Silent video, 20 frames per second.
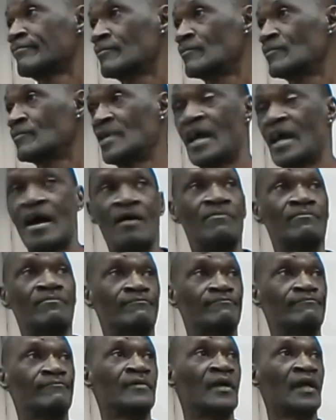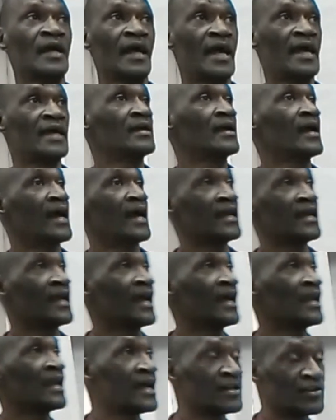Yeah. And, and,
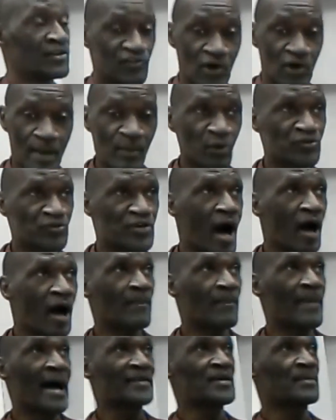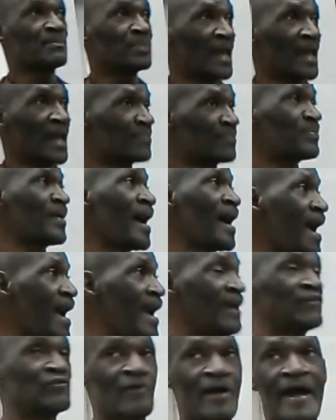and, and so I'm going to talk about the blank
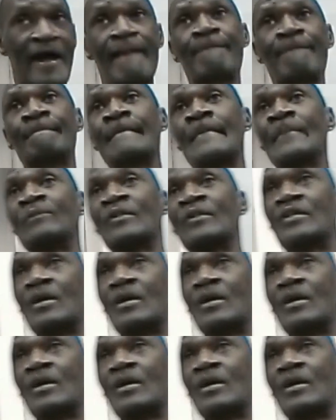page, right? The